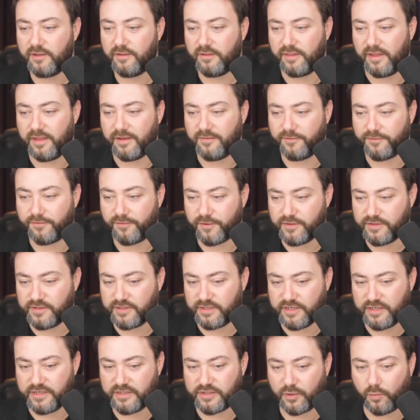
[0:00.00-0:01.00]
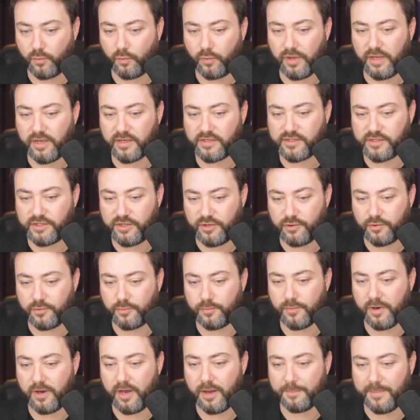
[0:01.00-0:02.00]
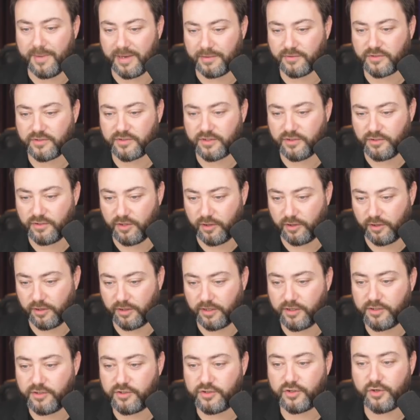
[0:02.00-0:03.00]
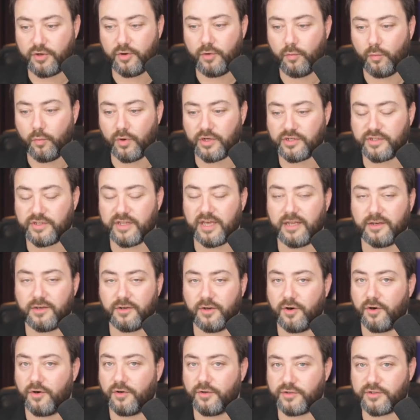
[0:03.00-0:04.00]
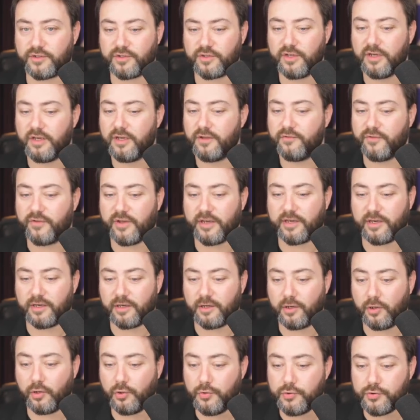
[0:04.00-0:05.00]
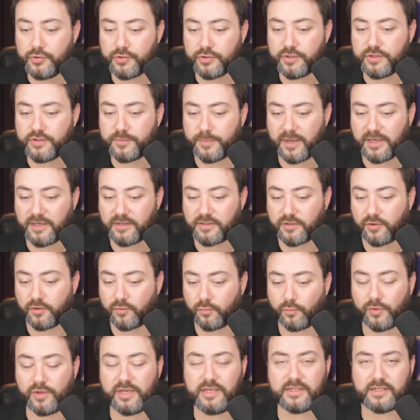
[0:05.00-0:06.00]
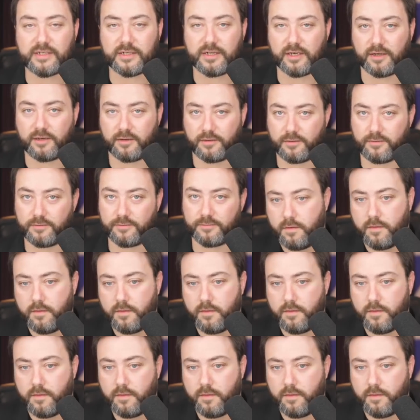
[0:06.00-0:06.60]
the inferences we assume amounts to knowledge, which they're not, they're conclusions based on reasoning.